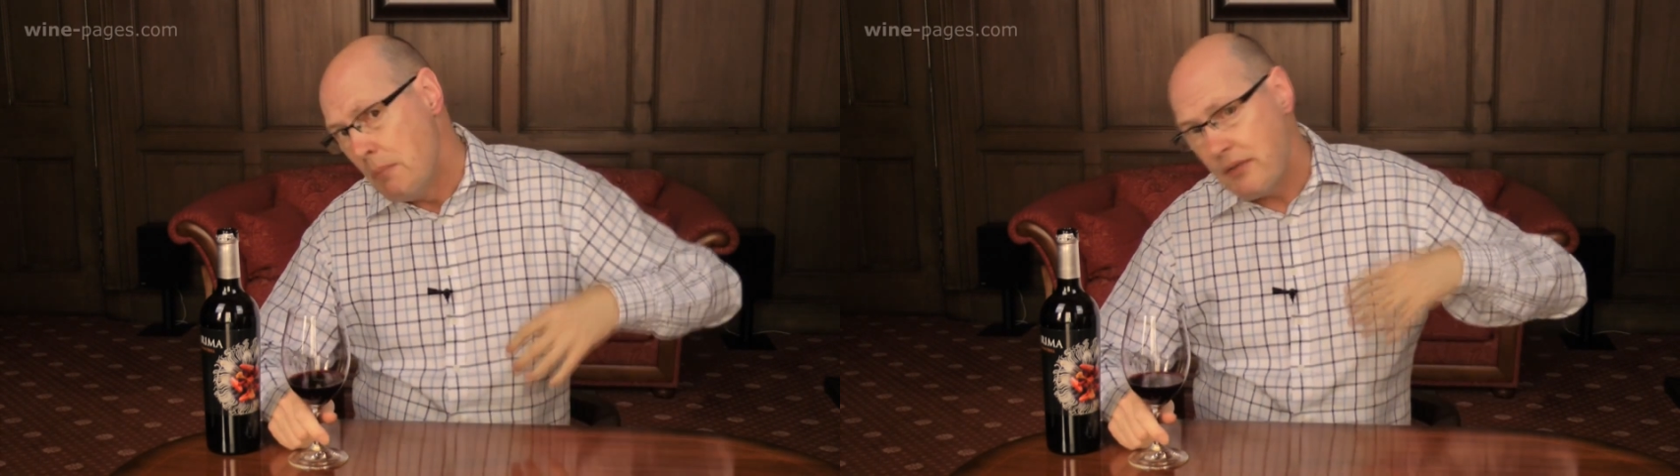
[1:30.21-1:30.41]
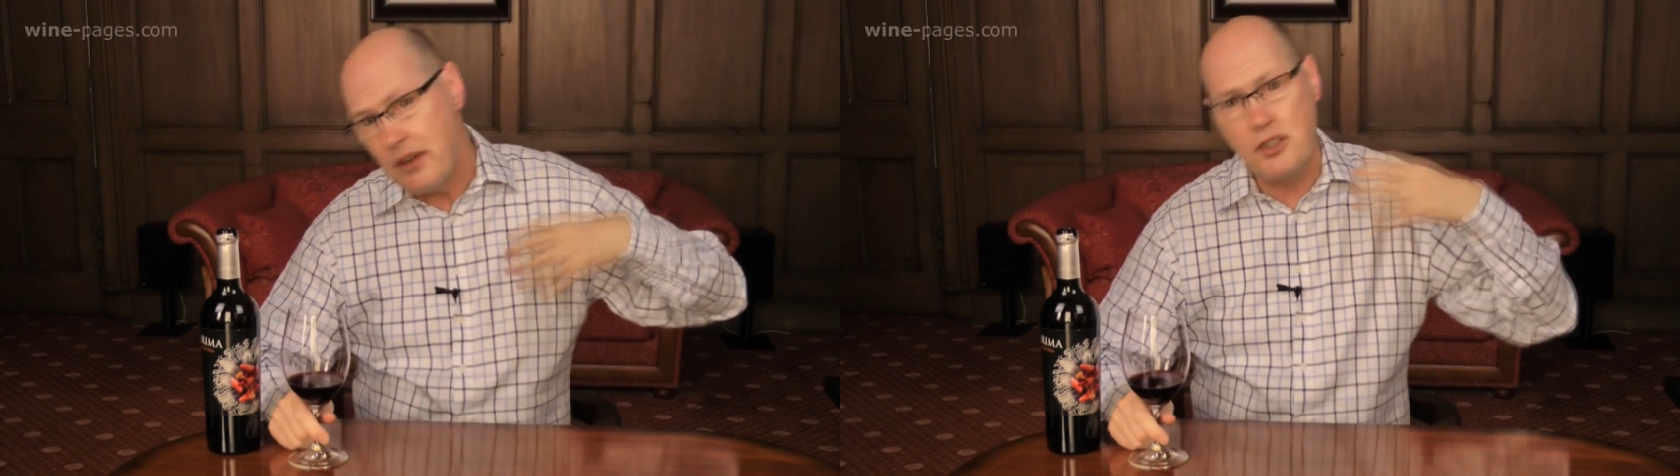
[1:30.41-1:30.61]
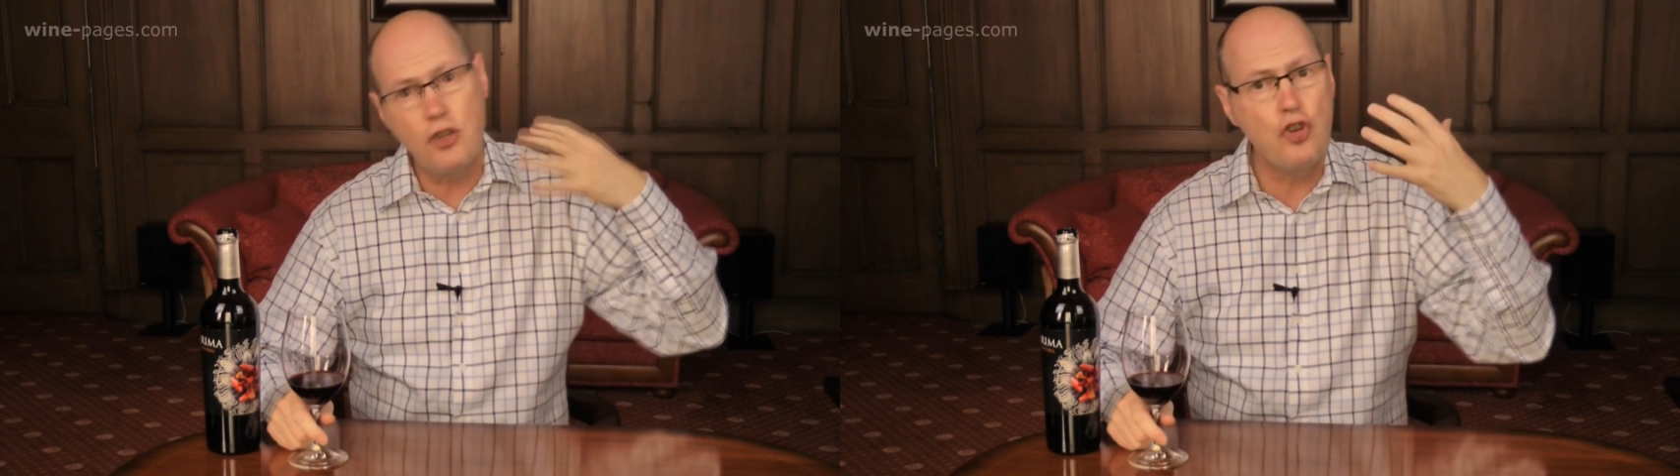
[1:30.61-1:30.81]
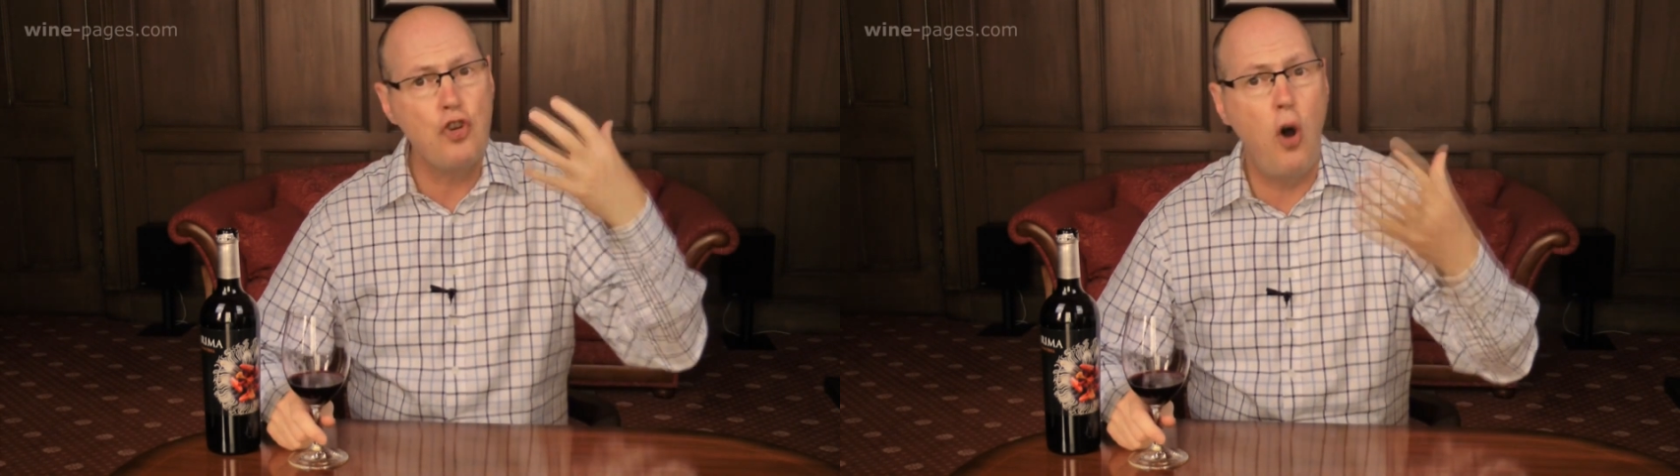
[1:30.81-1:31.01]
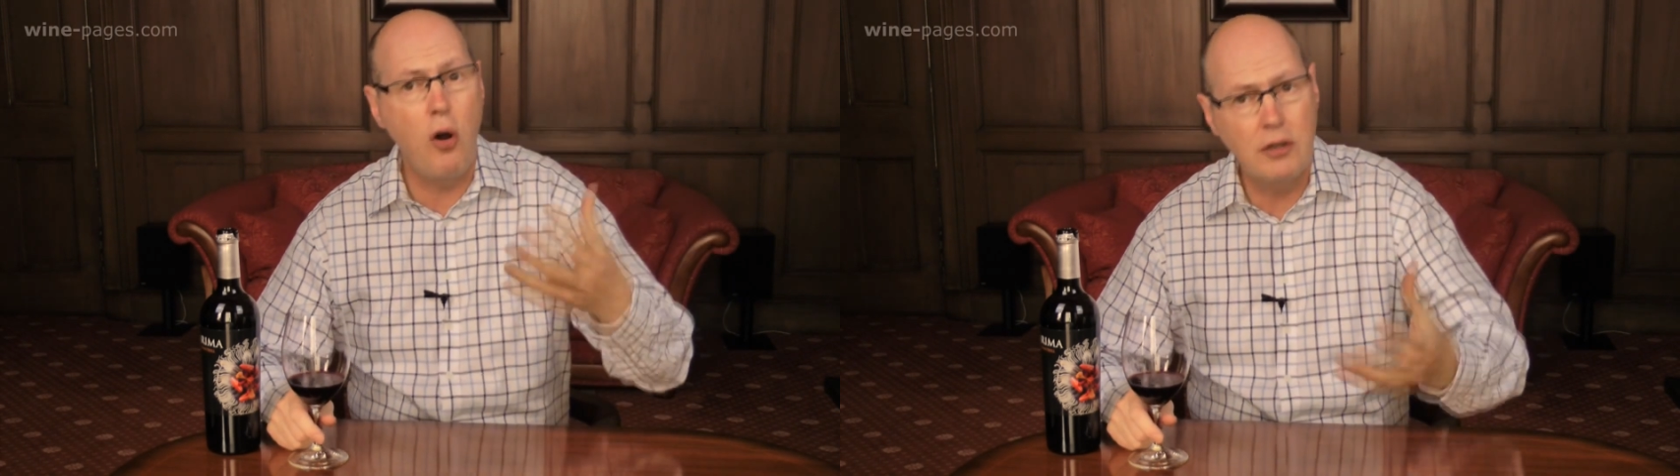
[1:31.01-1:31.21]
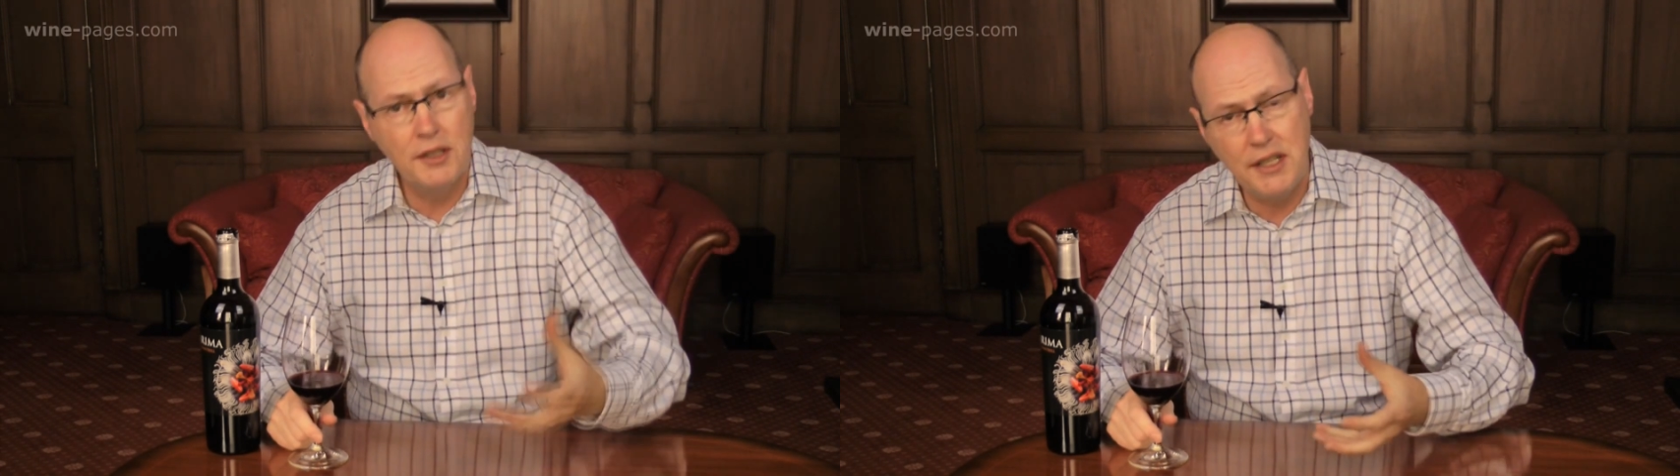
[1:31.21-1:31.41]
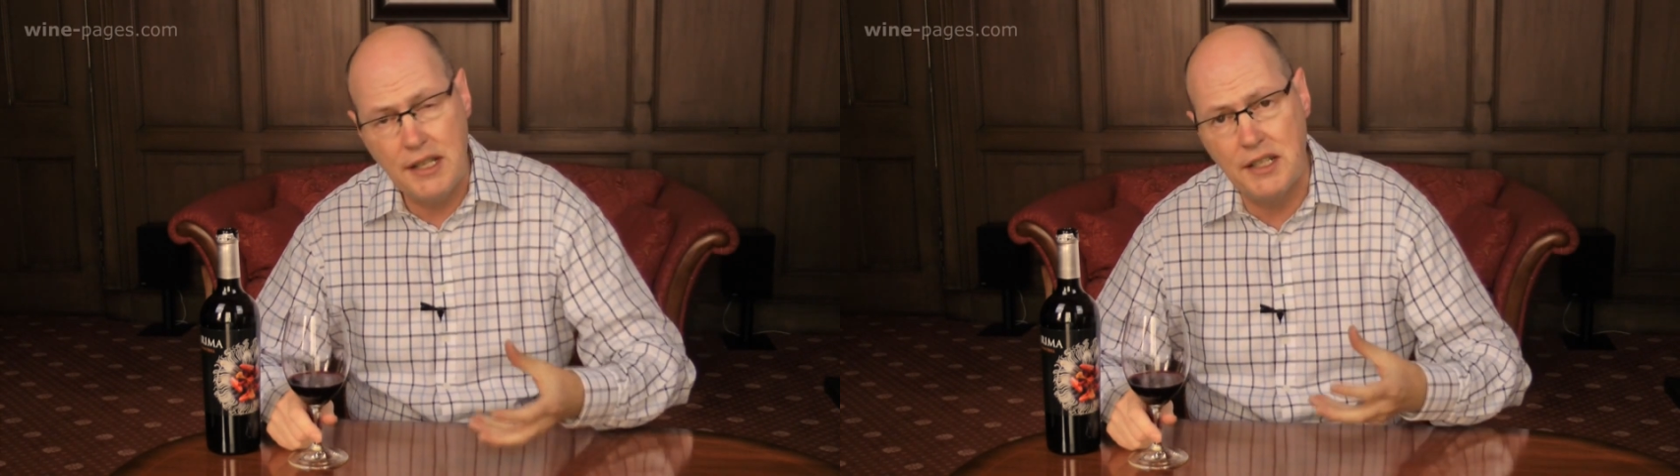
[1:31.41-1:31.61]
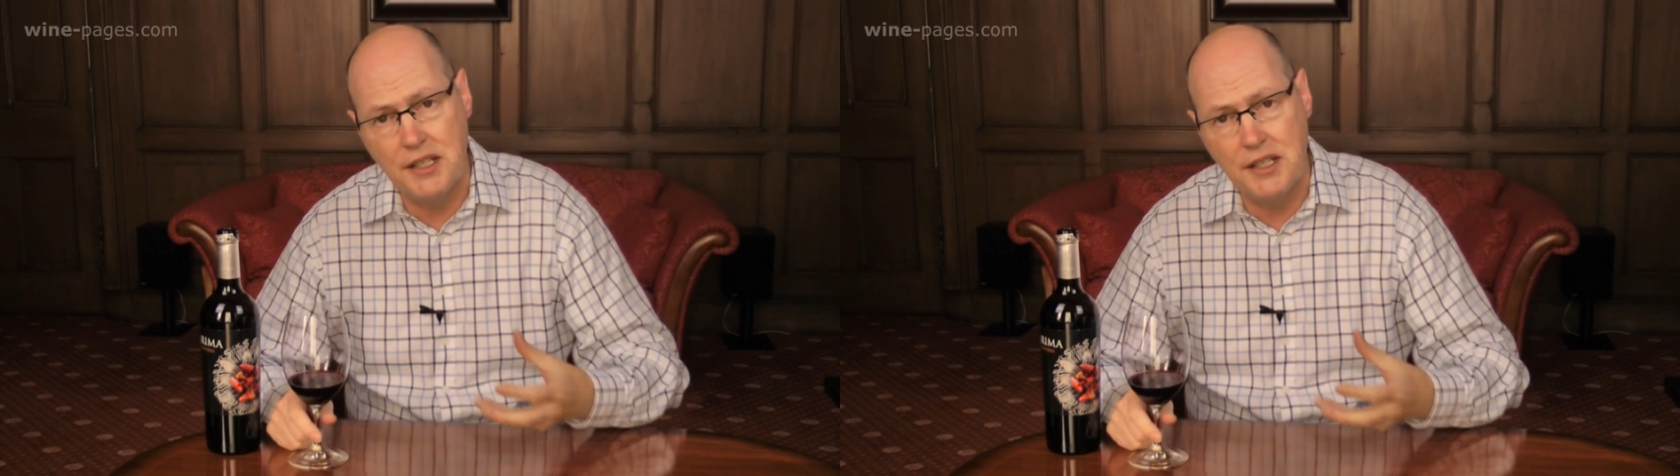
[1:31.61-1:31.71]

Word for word: but there's a chocolatey